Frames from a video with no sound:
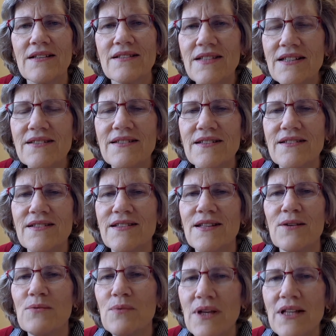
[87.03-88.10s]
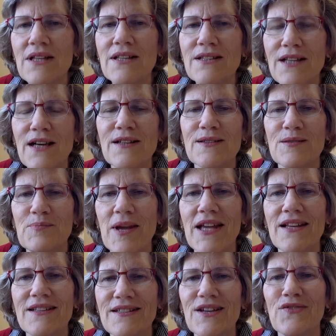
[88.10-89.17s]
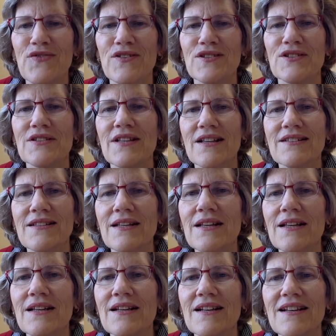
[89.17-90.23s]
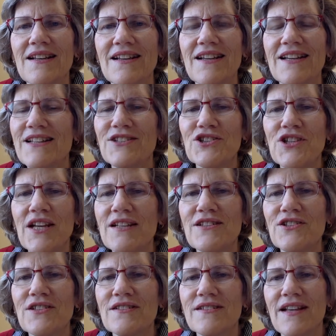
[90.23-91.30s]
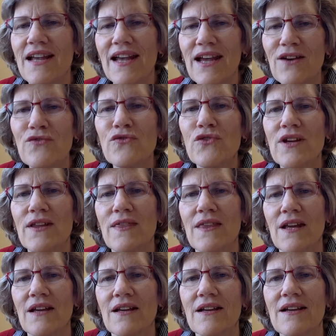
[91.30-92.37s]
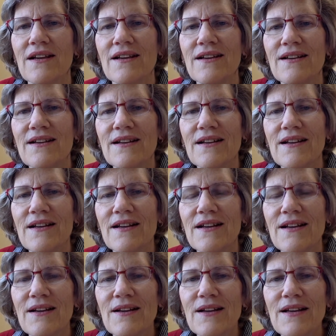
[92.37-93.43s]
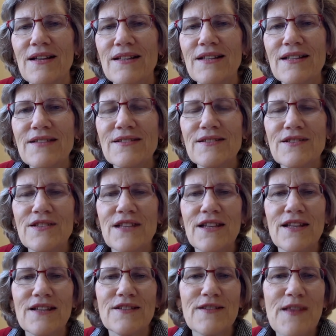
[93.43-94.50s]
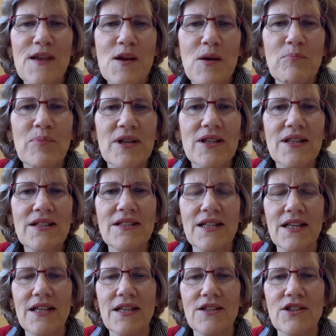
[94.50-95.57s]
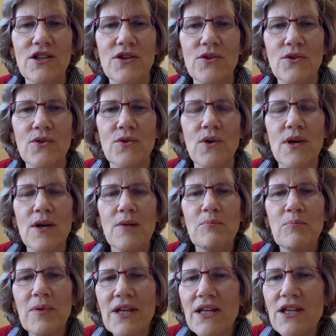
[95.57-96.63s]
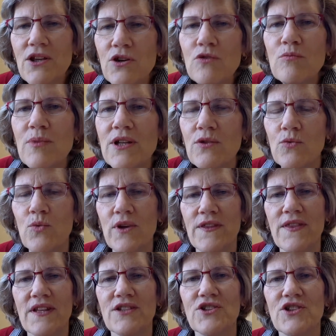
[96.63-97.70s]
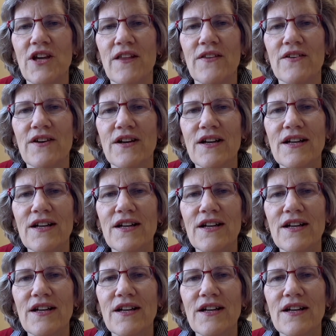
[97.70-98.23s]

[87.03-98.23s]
Decency really does make a difference, doesn't it? It changes everything. Decency is the ability to be human with each other.